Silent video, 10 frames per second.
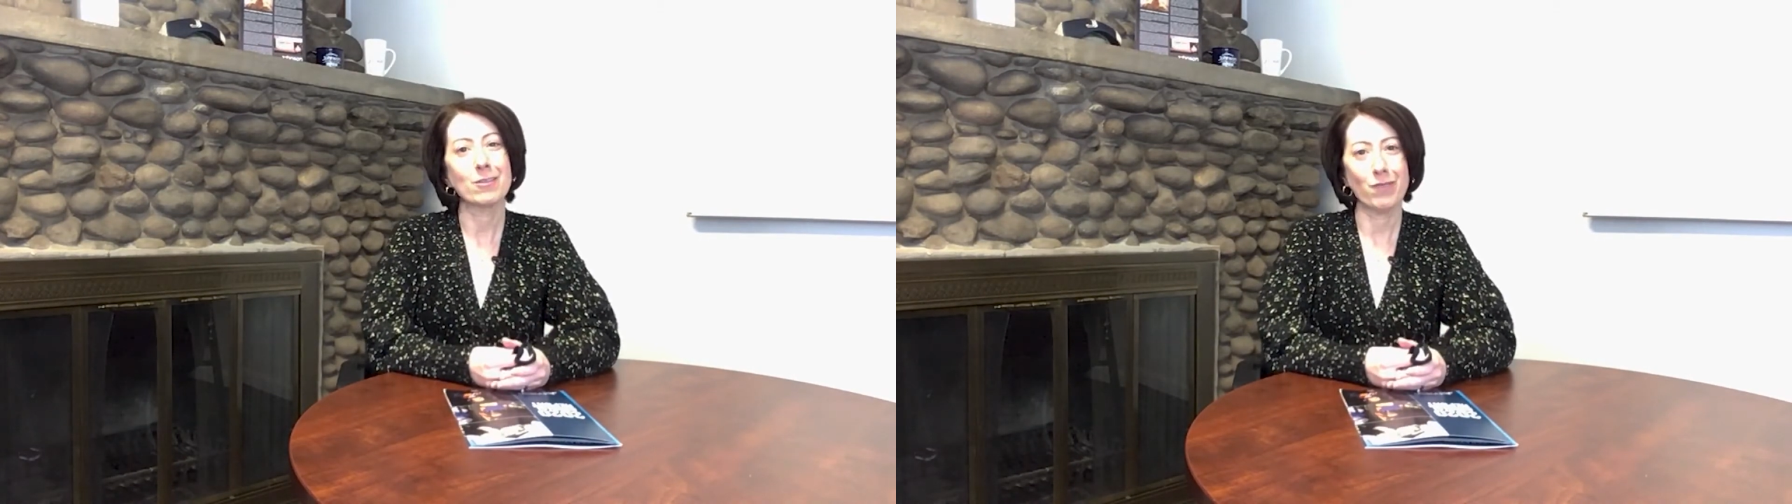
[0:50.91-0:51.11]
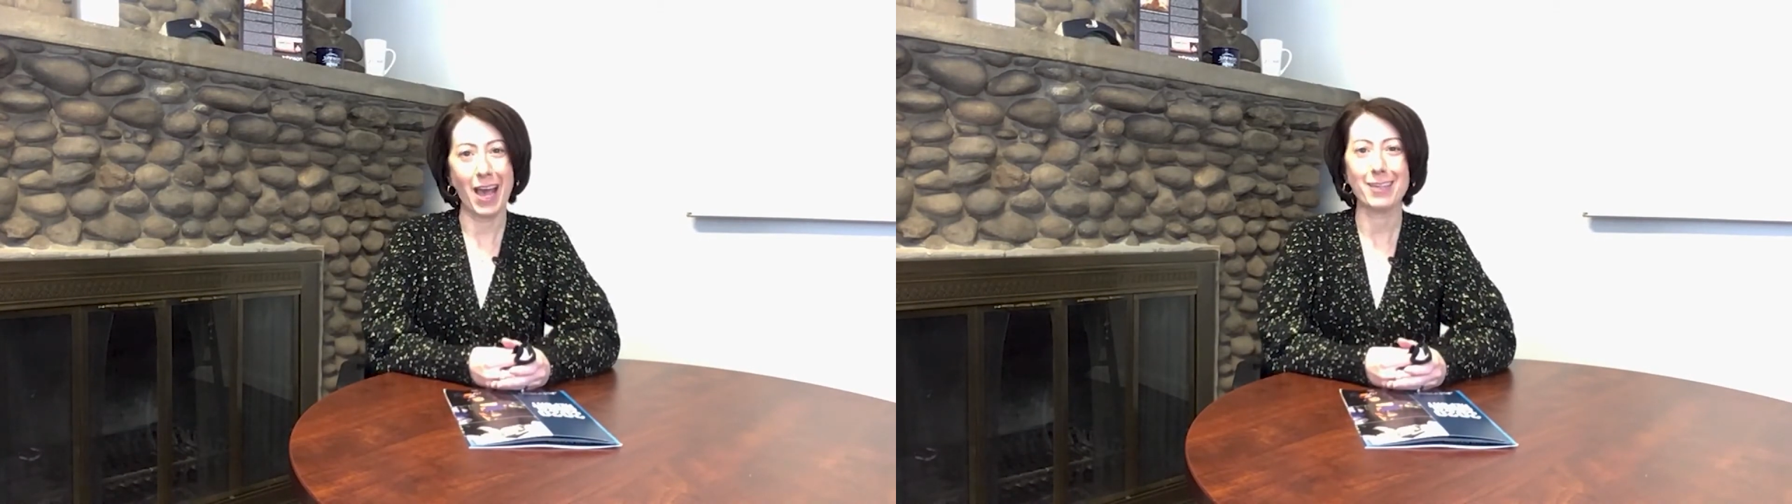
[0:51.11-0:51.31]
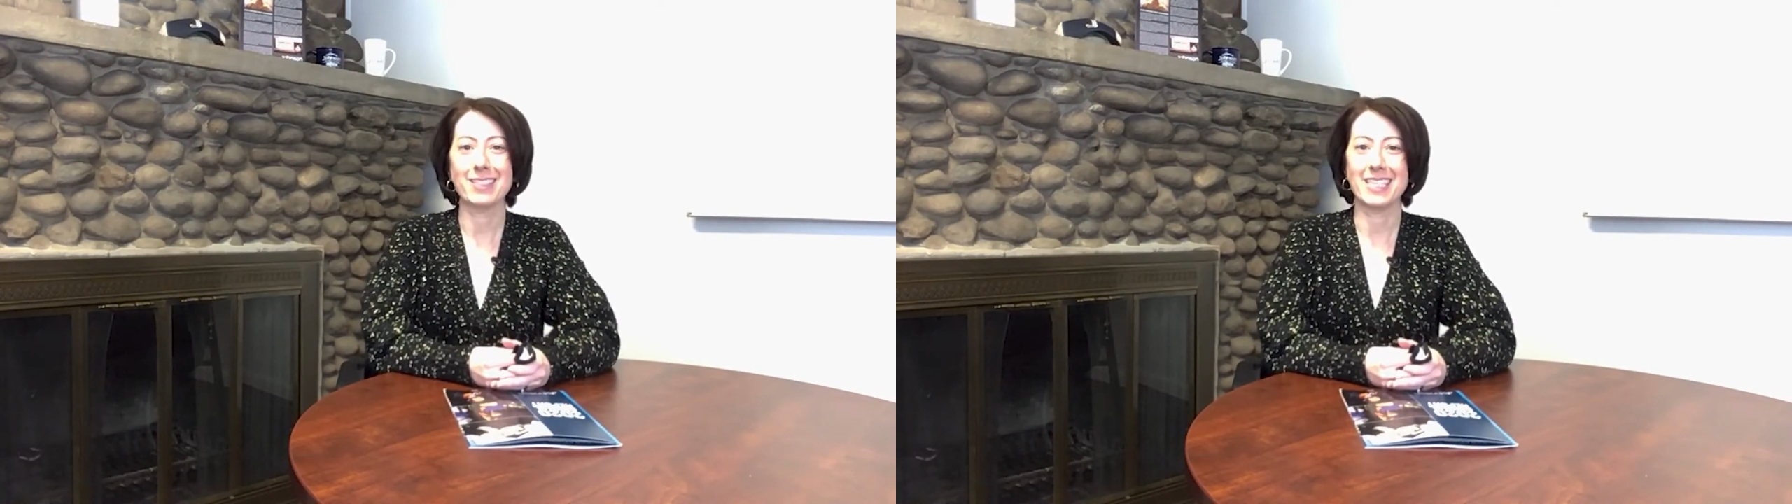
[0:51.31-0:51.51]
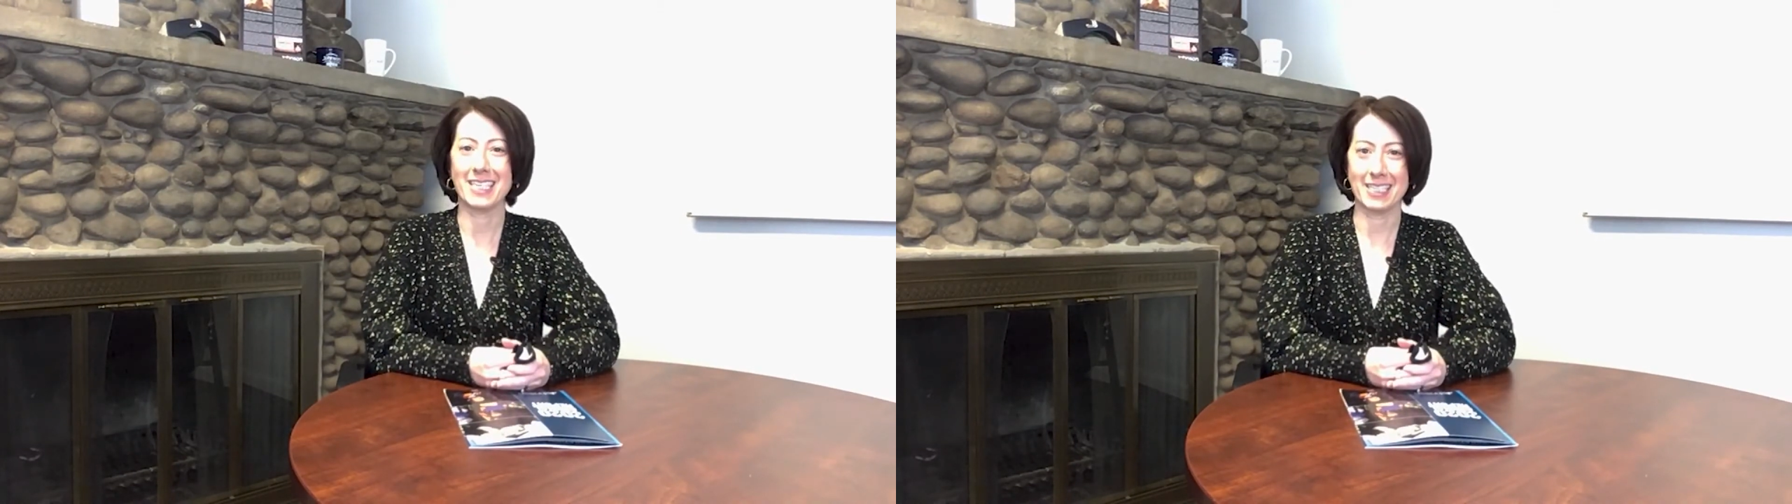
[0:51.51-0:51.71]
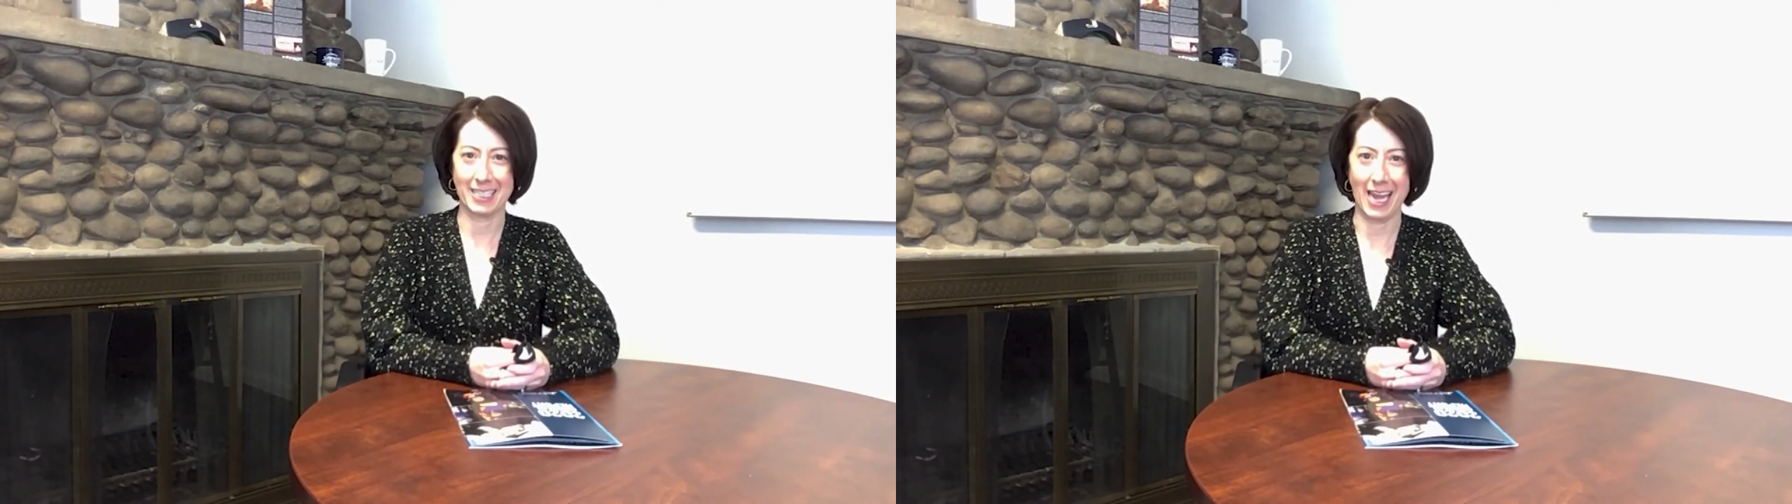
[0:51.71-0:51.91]
faculty,
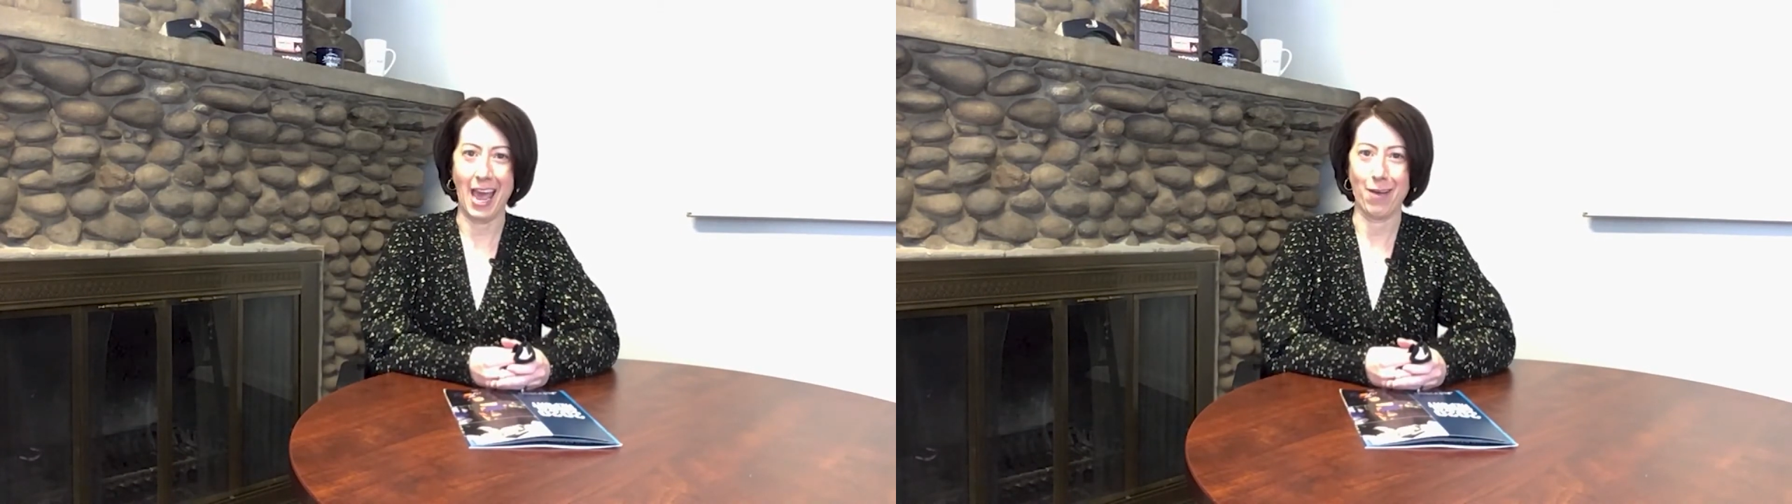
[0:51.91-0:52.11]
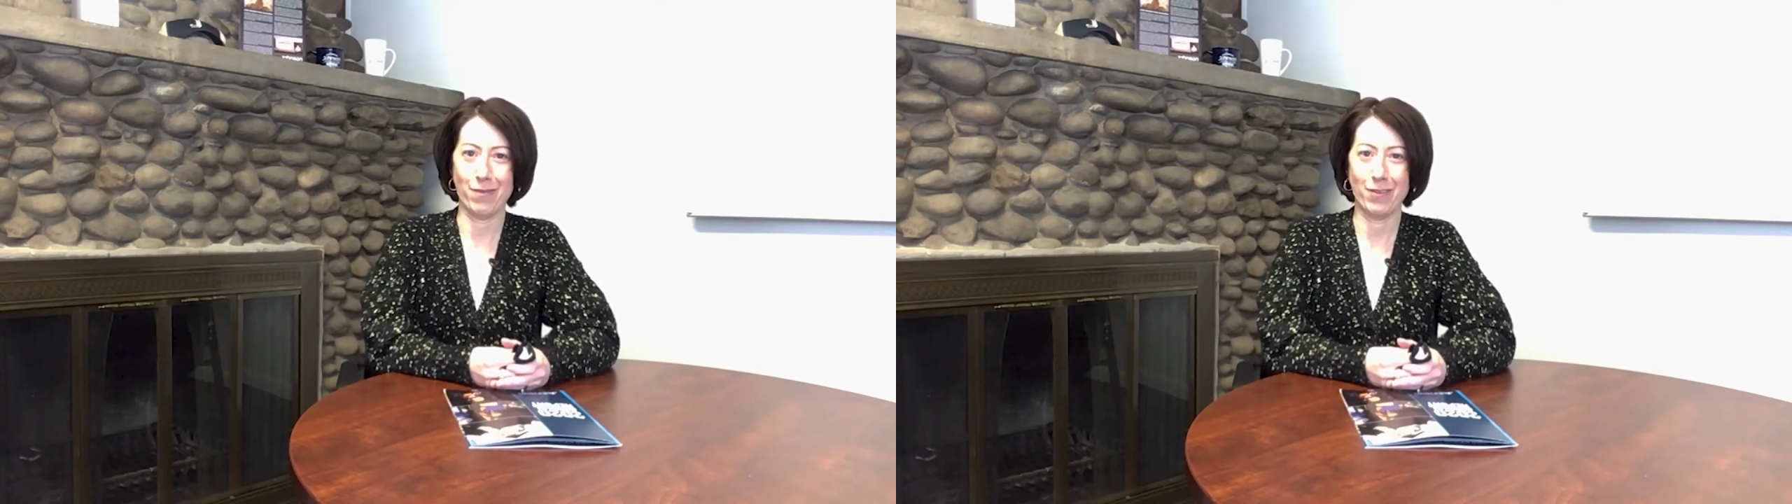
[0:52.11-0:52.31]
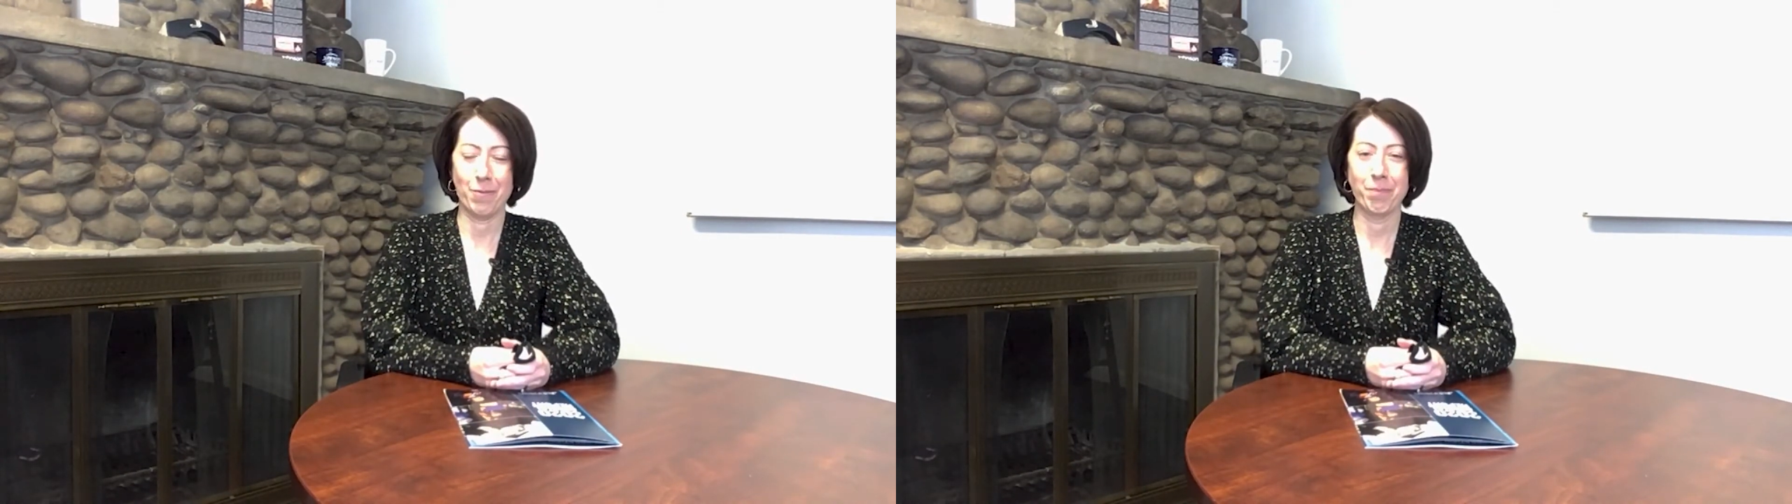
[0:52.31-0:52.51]
and staff.